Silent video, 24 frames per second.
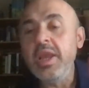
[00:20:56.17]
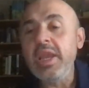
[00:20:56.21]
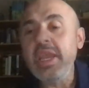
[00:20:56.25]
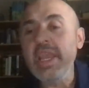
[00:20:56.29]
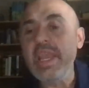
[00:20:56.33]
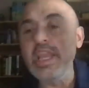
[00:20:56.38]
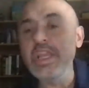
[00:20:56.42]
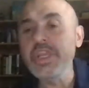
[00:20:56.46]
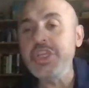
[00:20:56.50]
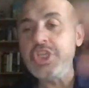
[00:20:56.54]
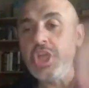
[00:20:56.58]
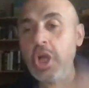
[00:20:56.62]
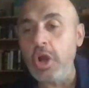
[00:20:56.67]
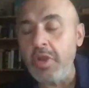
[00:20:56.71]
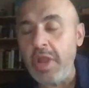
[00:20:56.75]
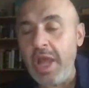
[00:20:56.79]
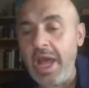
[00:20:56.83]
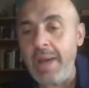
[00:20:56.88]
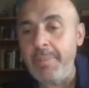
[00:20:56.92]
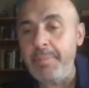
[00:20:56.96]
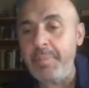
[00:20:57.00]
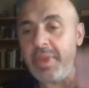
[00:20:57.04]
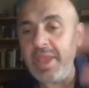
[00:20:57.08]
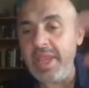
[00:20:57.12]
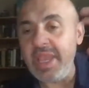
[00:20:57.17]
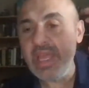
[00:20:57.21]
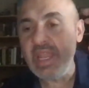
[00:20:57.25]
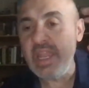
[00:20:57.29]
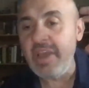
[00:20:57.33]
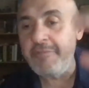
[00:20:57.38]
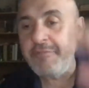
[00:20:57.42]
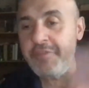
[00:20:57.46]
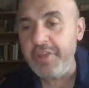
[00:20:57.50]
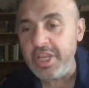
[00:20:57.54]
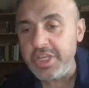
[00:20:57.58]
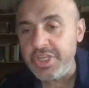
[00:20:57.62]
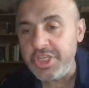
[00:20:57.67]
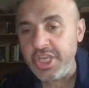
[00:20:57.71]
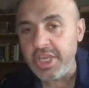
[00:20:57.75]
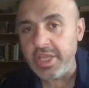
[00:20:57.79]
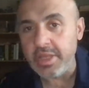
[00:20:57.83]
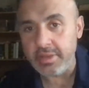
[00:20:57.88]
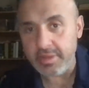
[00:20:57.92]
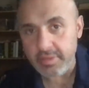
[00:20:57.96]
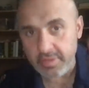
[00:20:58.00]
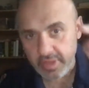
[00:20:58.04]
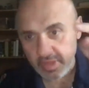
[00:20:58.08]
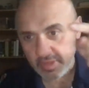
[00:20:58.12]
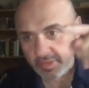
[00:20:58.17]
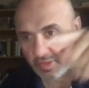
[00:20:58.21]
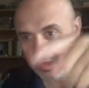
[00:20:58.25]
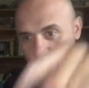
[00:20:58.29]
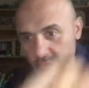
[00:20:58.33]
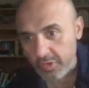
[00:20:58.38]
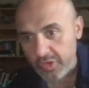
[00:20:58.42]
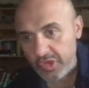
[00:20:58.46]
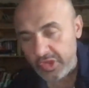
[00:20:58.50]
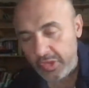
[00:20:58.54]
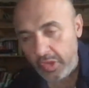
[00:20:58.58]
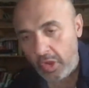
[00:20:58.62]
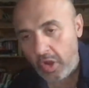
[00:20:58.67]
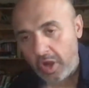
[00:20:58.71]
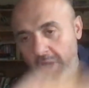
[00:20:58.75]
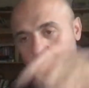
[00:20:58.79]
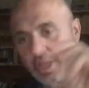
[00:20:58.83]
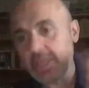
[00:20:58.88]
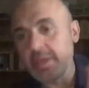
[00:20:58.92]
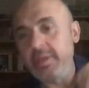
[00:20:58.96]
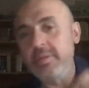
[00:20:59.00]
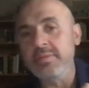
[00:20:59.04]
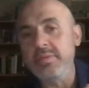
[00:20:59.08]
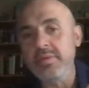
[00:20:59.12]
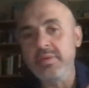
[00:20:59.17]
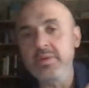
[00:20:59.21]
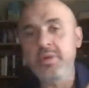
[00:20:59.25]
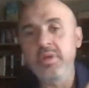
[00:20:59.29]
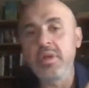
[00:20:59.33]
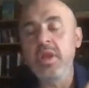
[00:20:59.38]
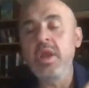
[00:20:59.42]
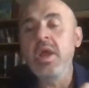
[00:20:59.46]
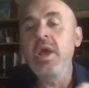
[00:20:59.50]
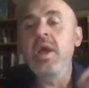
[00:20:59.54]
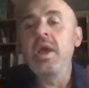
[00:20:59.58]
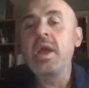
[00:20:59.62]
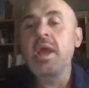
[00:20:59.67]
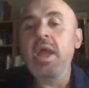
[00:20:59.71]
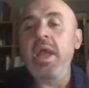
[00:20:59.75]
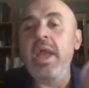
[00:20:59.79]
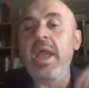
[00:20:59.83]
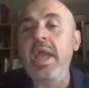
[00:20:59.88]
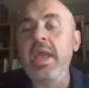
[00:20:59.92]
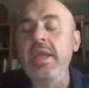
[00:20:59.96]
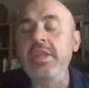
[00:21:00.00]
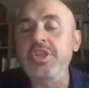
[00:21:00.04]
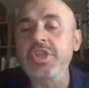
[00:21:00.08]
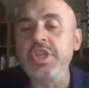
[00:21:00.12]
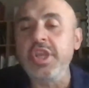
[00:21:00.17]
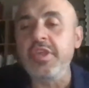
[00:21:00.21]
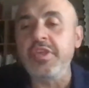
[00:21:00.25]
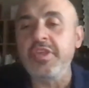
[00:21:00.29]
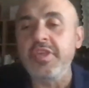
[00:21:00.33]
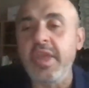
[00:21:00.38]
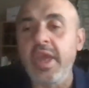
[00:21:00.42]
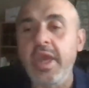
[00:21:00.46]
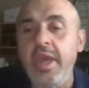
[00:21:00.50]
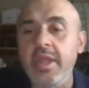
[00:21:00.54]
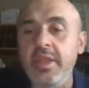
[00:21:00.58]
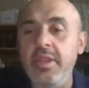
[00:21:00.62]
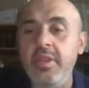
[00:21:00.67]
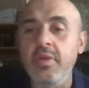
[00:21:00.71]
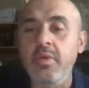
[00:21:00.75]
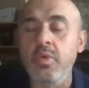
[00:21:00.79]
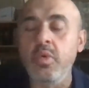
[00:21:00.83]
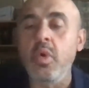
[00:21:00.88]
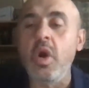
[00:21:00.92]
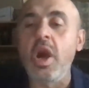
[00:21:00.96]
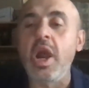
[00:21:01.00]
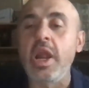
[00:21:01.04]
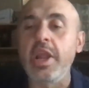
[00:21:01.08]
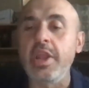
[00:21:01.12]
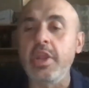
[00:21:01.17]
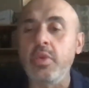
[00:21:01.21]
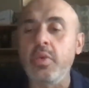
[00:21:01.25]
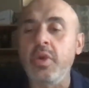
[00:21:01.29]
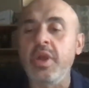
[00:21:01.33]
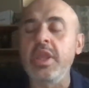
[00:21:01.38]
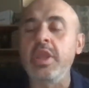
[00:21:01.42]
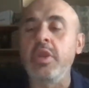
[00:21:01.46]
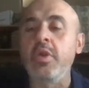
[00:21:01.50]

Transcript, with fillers: He showed up in a vision. This is her story. And she said, Who are you? And